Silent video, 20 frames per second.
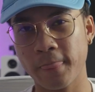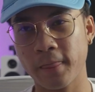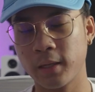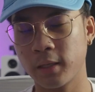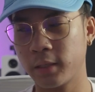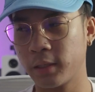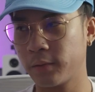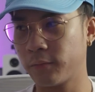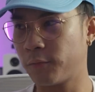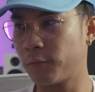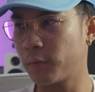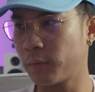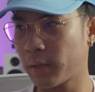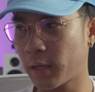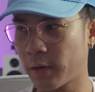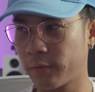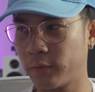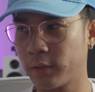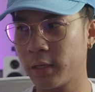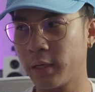And then
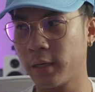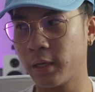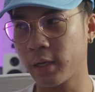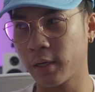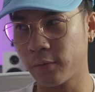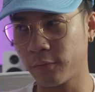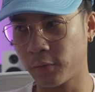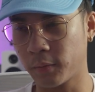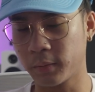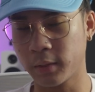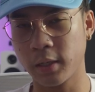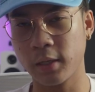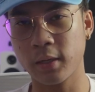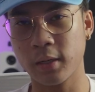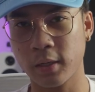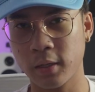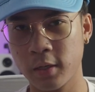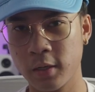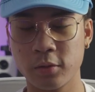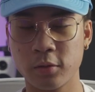every day from
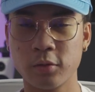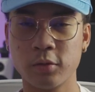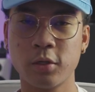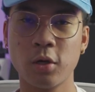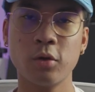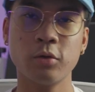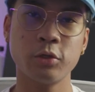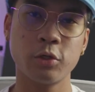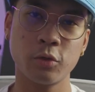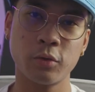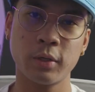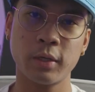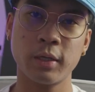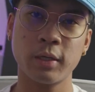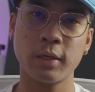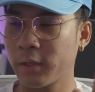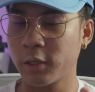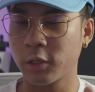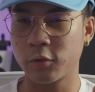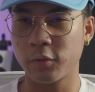there, you don't do
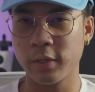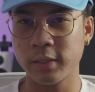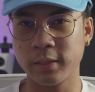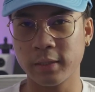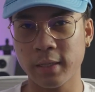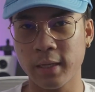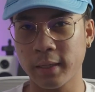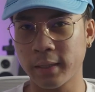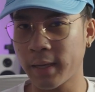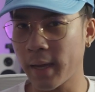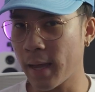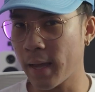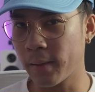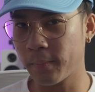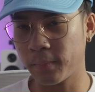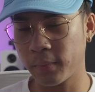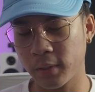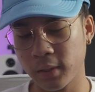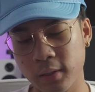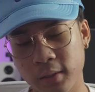it, increasing that
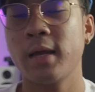gap.